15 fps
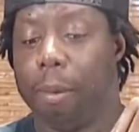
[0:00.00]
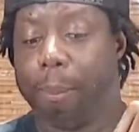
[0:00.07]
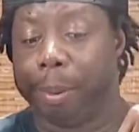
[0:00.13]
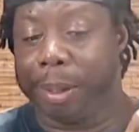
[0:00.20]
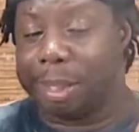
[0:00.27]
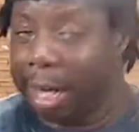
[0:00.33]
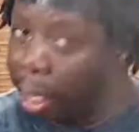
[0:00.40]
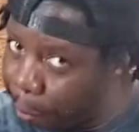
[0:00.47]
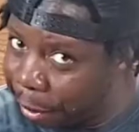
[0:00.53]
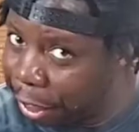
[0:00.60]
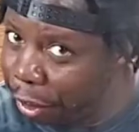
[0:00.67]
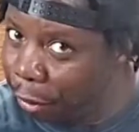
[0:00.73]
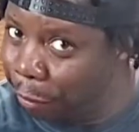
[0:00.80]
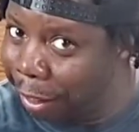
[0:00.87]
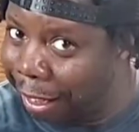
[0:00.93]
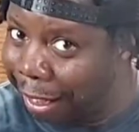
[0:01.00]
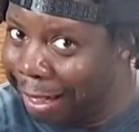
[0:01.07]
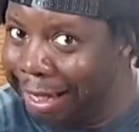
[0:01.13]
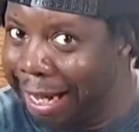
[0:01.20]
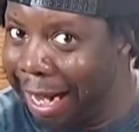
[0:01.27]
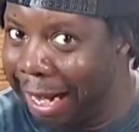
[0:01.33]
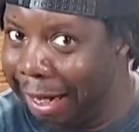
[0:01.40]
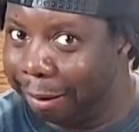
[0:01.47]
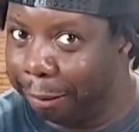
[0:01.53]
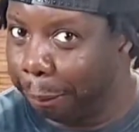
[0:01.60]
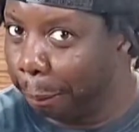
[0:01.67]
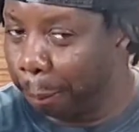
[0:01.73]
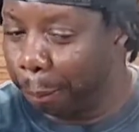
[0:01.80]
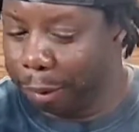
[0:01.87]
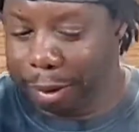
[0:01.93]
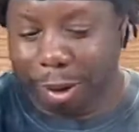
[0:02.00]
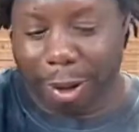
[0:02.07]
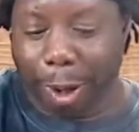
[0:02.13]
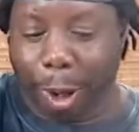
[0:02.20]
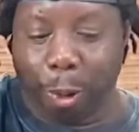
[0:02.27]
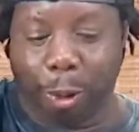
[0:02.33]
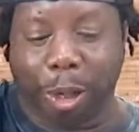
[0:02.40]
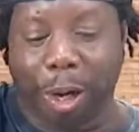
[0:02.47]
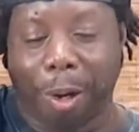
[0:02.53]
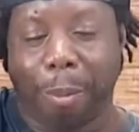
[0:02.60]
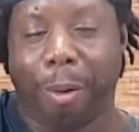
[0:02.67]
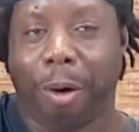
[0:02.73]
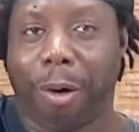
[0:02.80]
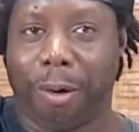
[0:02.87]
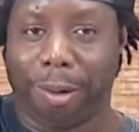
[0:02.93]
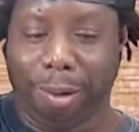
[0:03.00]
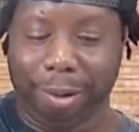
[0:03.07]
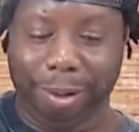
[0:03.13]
But tell me you don't wanna eat that. Oh, come on.